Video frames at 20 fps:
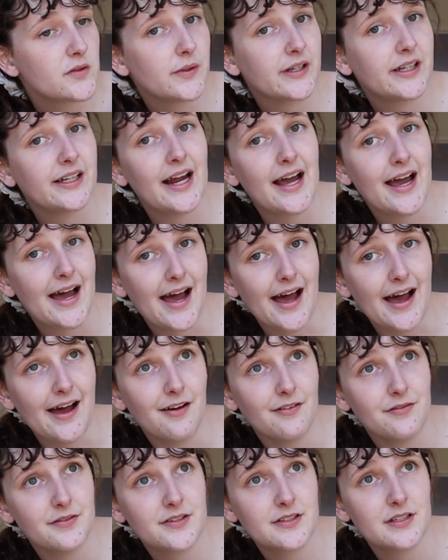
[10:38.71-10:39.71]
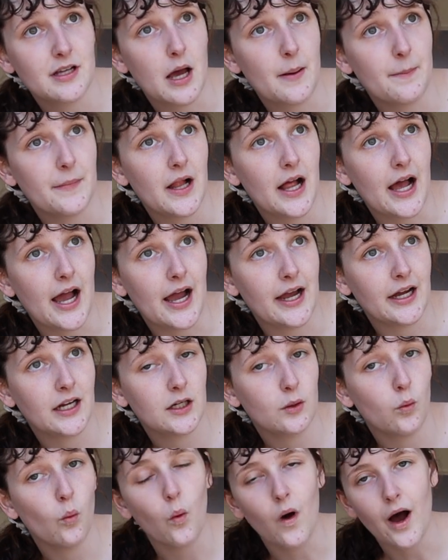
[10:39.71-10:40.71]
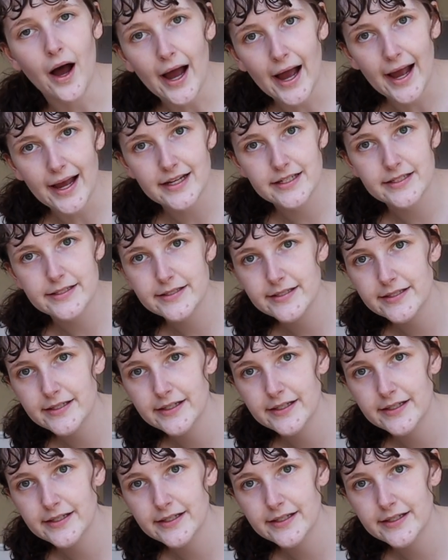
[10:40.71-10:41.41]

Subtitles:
We're gonna have some like white